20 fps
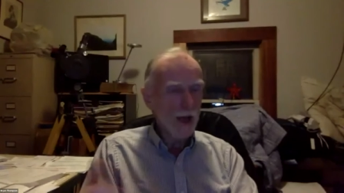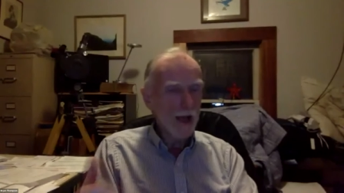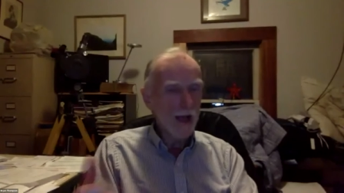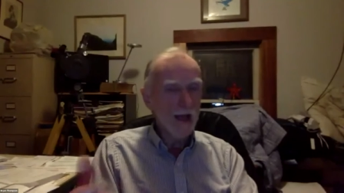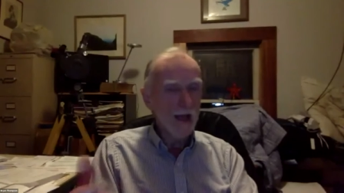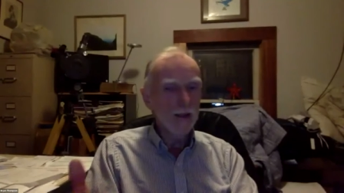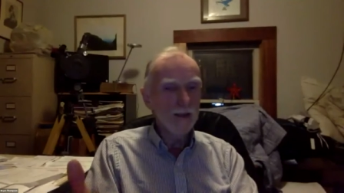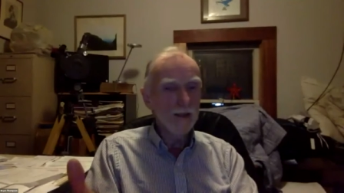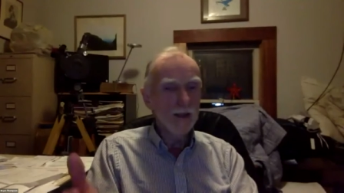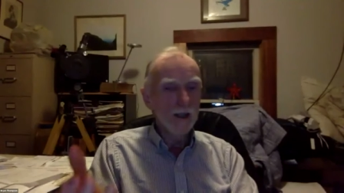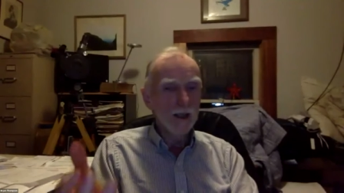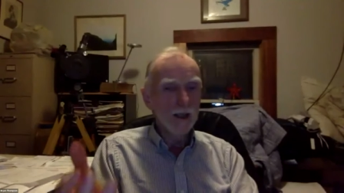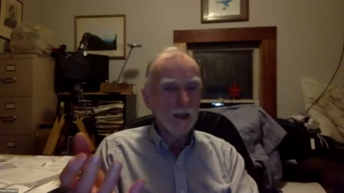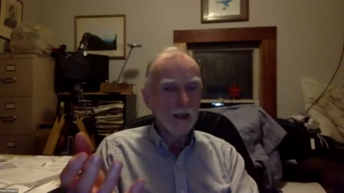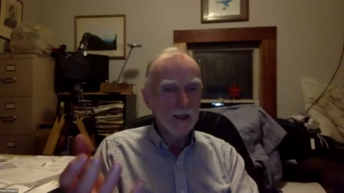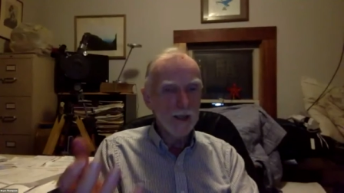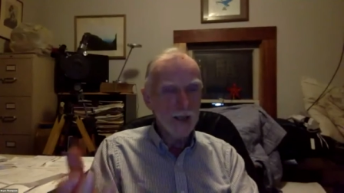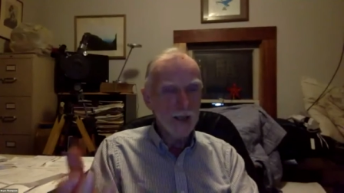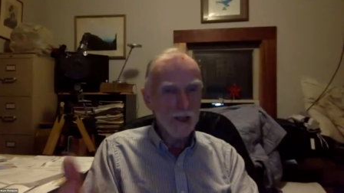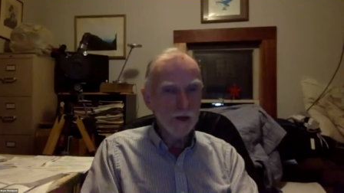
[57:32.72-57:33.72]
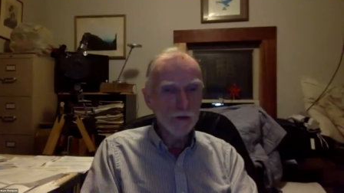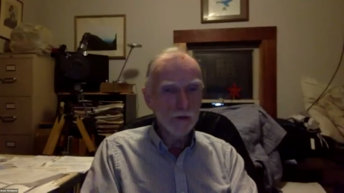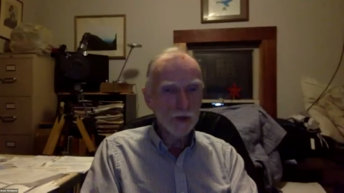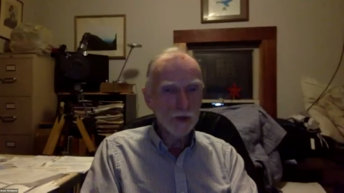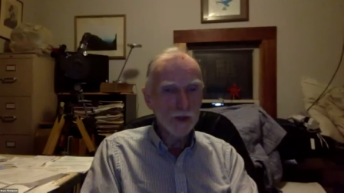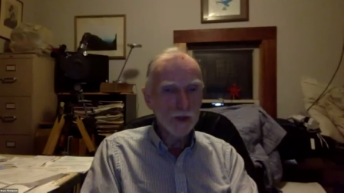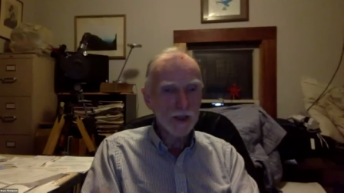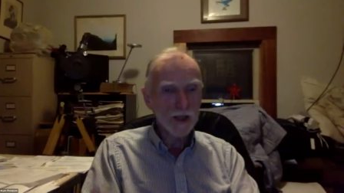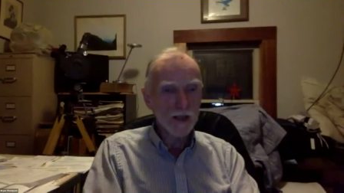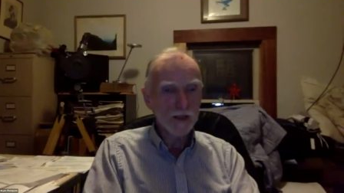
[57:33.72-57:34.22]
had a huge
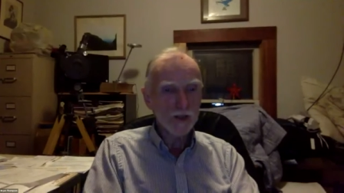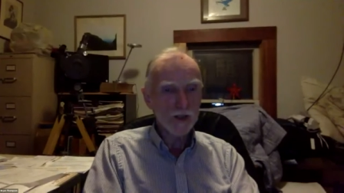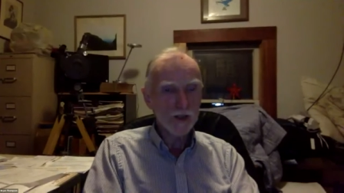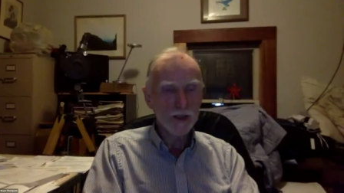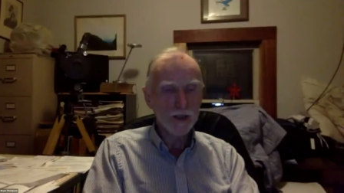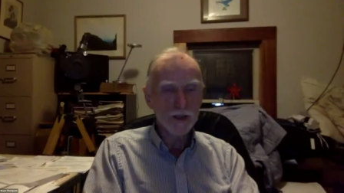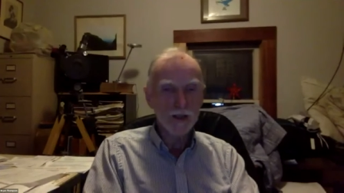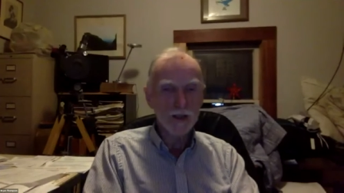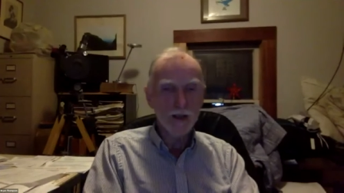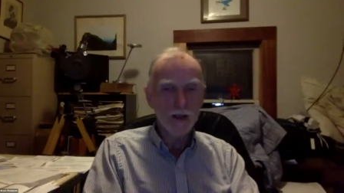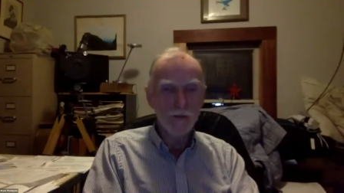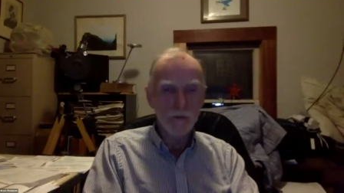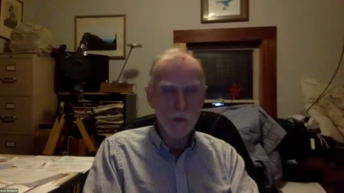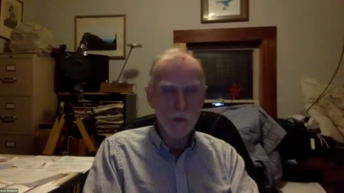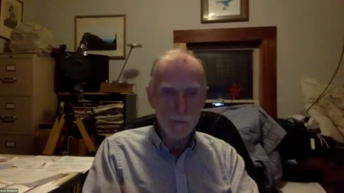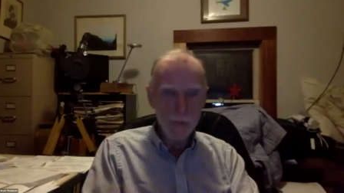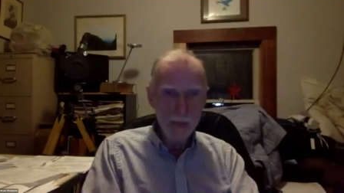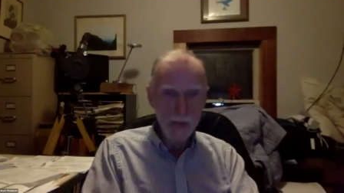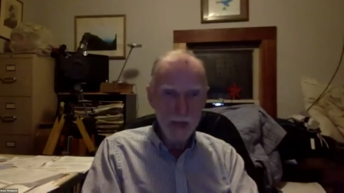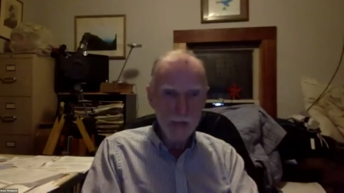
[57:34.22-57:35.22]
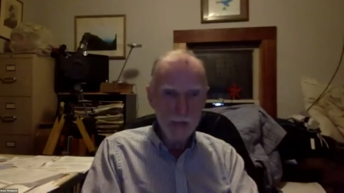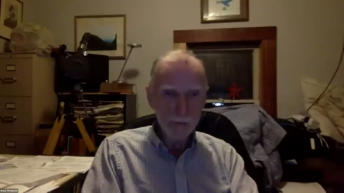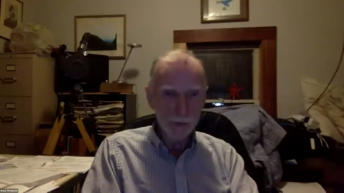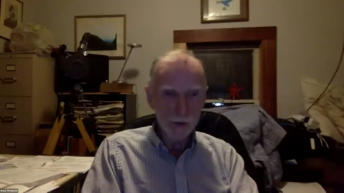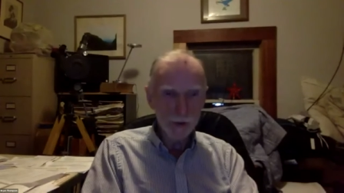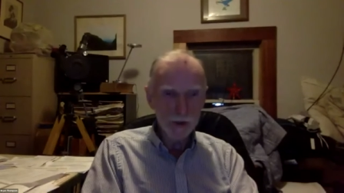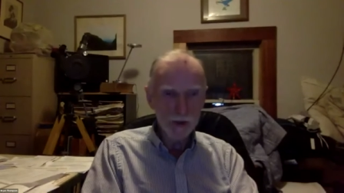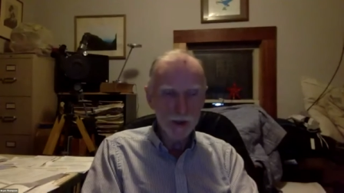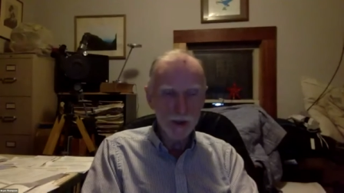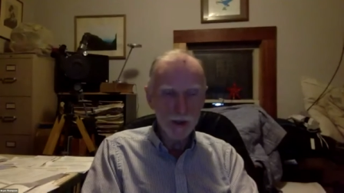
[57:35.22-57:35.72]
sections of the
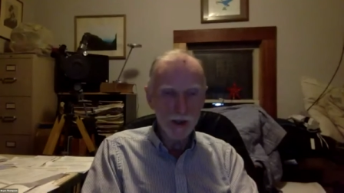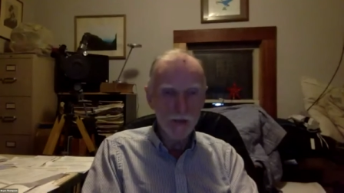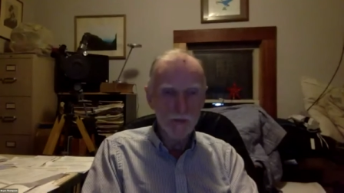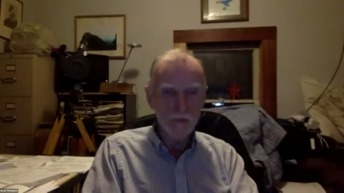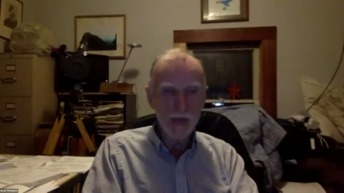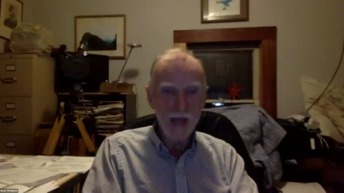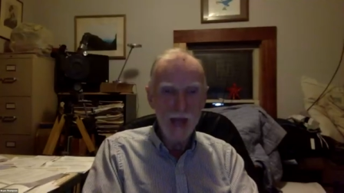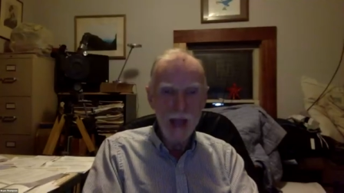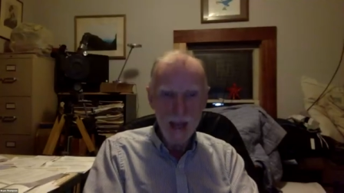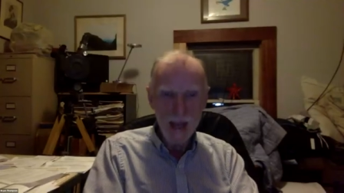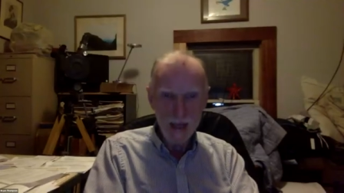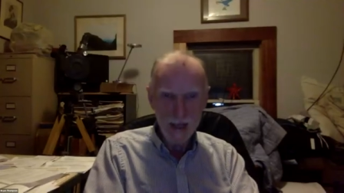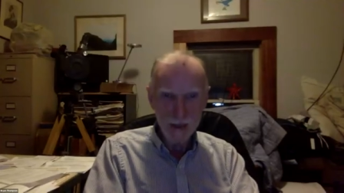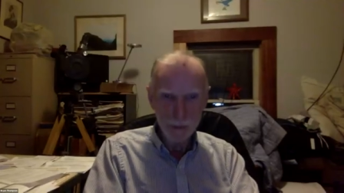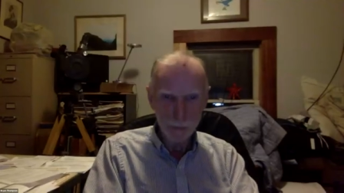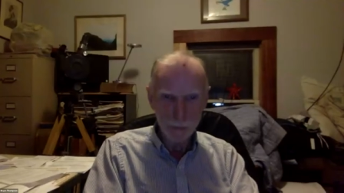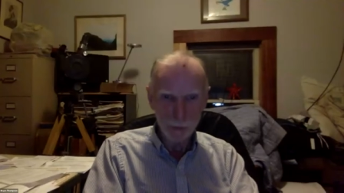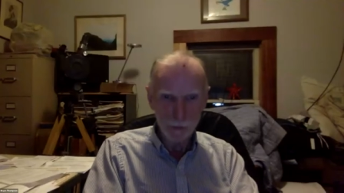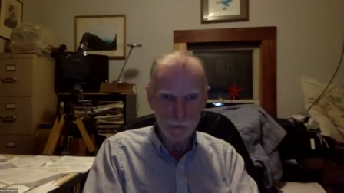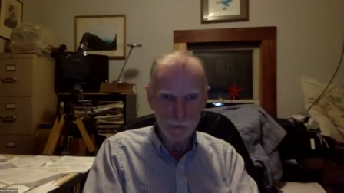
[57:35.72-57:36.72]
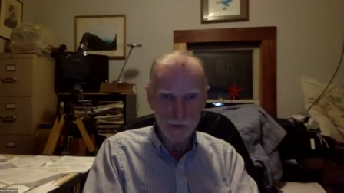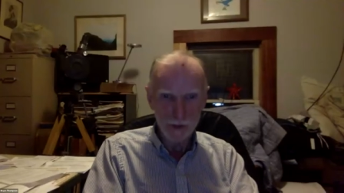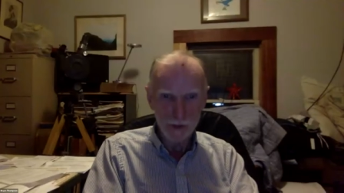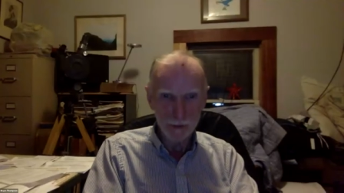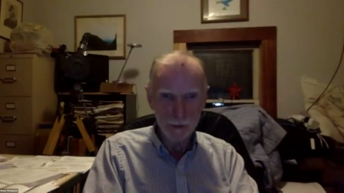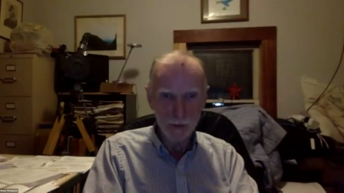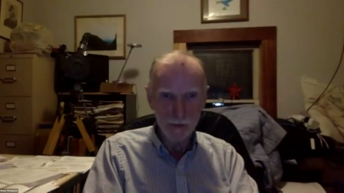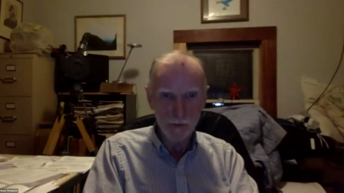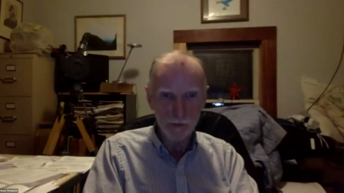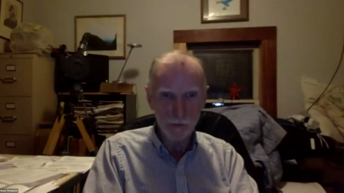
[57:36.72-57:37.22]
papers of the Hasbrook
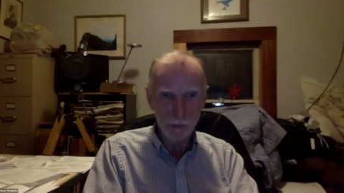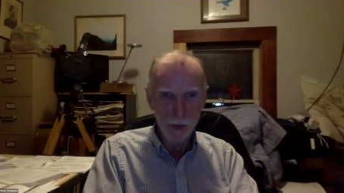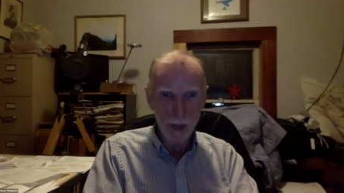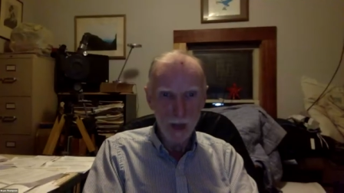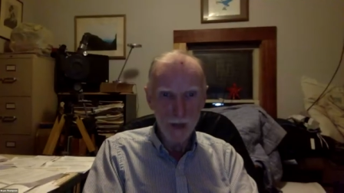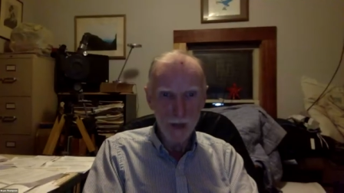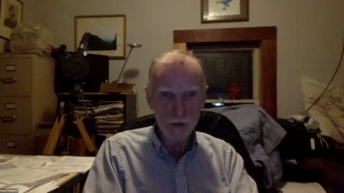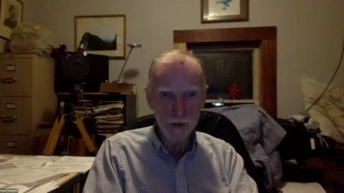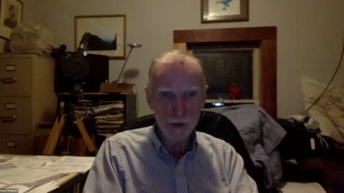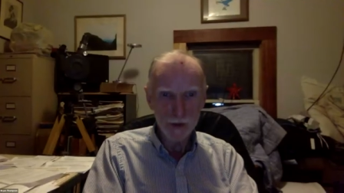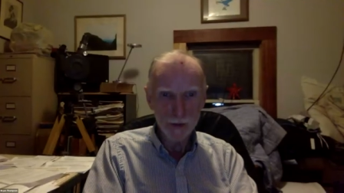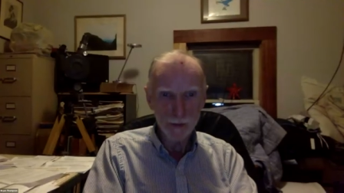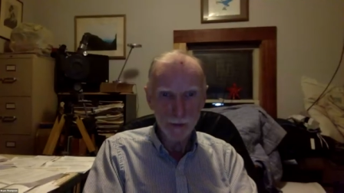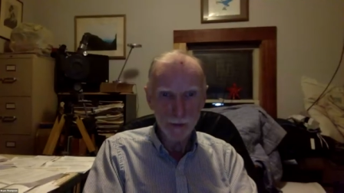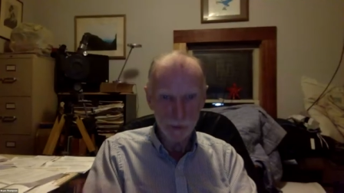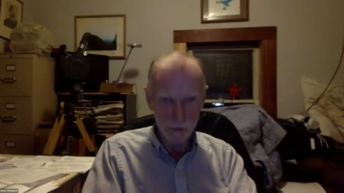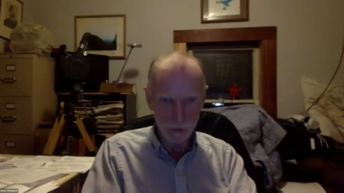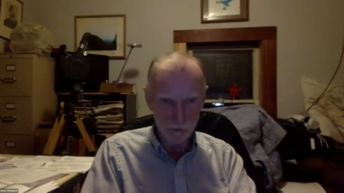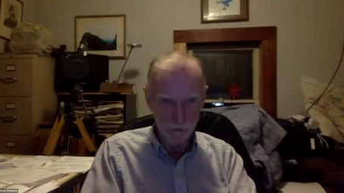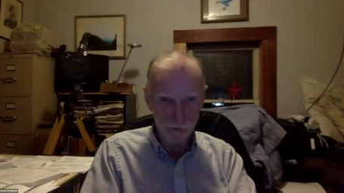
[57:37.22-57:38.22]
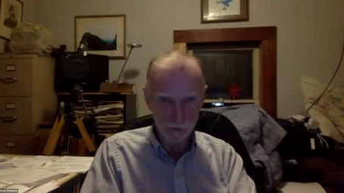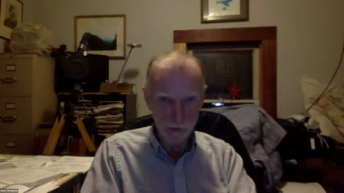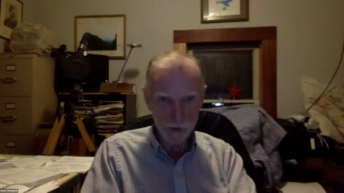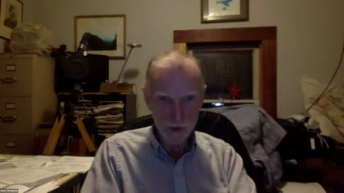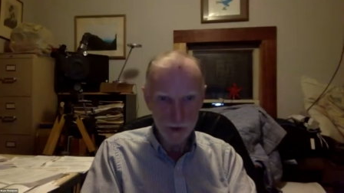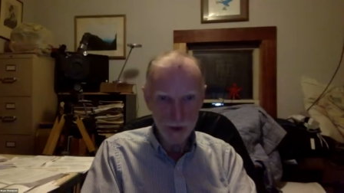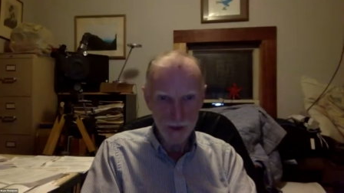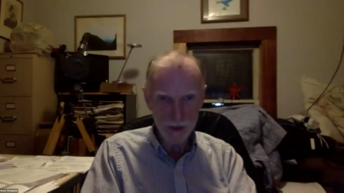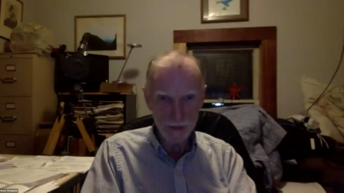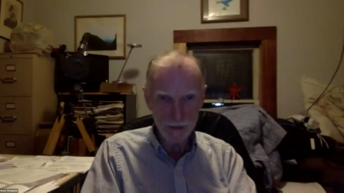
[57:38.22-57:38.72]
family from Ogdensburg, the
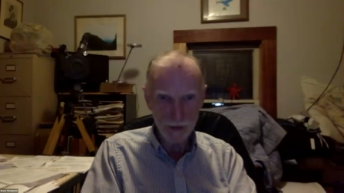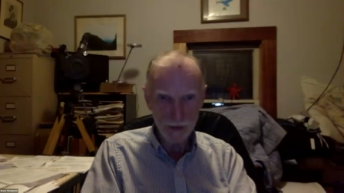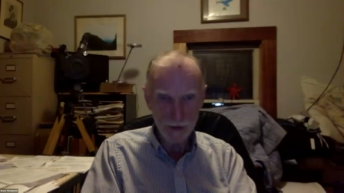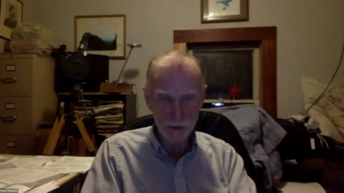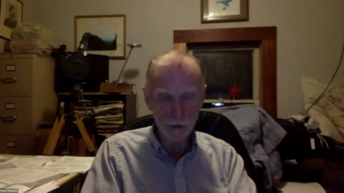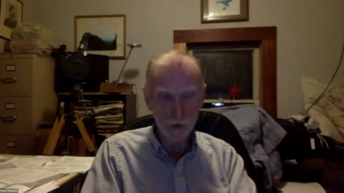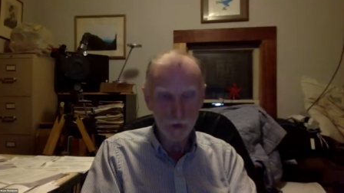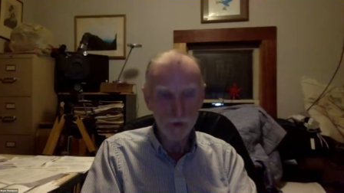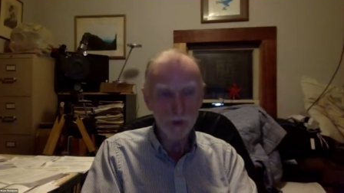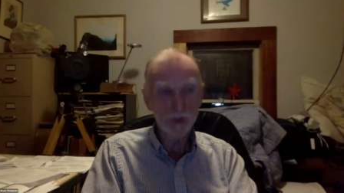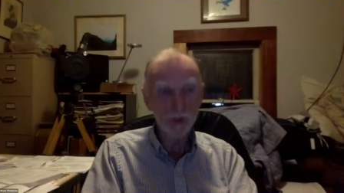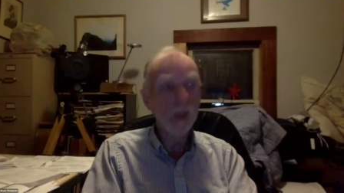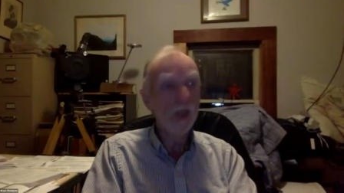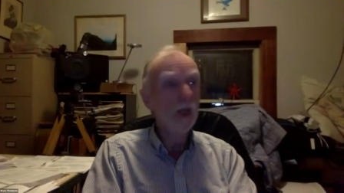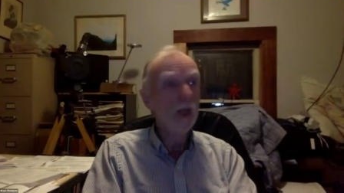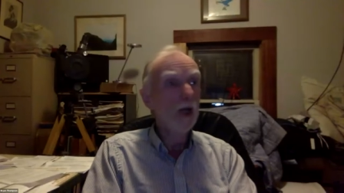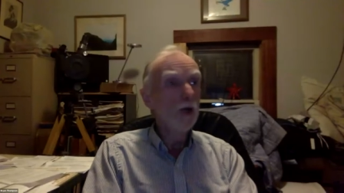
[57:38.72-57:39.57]
first county clerk